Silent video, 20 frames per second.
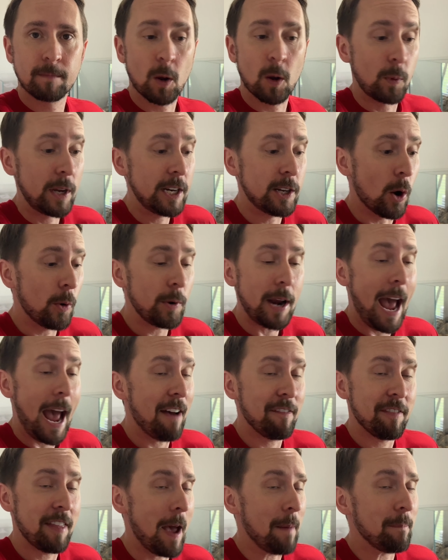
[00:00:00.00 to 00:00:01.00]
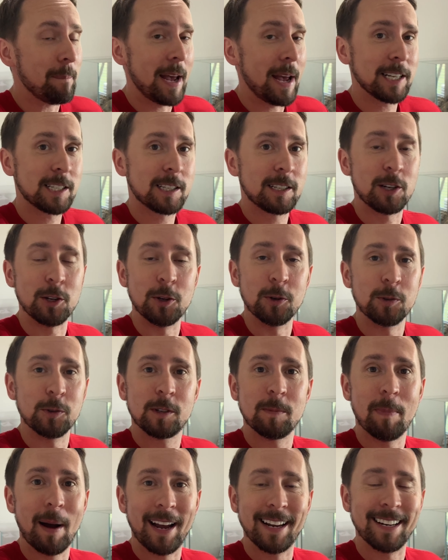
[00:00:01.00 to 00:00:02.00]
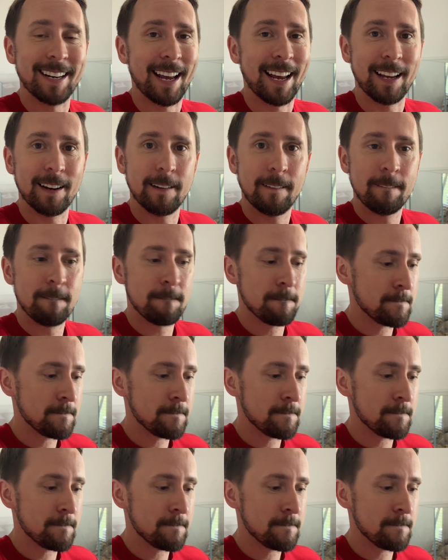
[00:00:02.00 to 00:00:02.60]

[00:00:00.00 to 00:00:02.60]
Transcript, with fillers: We don't have that best used by date.